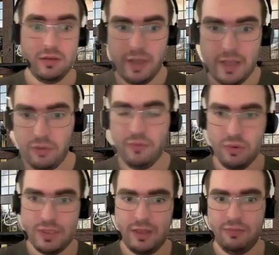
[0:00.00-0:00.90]
And of
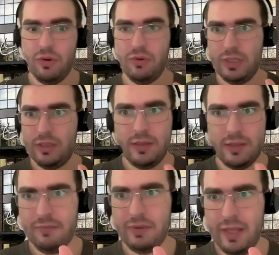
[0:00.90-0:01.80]
course, if you are using
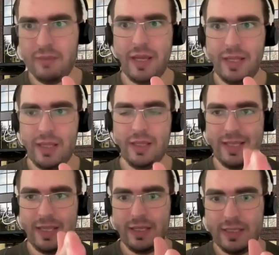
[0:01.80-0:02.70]
something like Pydantic
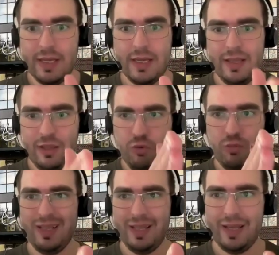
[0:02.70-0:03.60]
settings, you
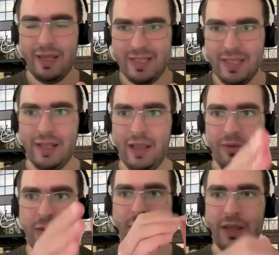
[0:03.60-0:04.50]
will still have
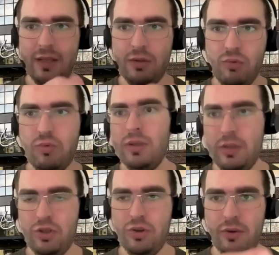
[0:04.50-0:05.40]
capability to
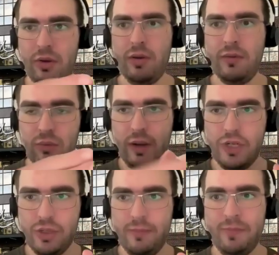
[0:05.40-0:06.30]
join your
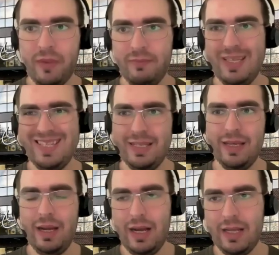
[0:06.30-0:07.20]
configuration with
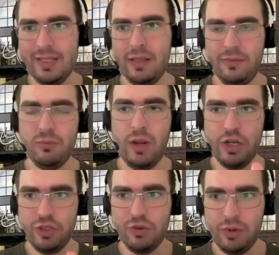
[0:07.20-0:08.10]
other
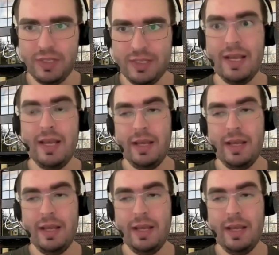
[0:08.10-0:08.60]
configuration sources.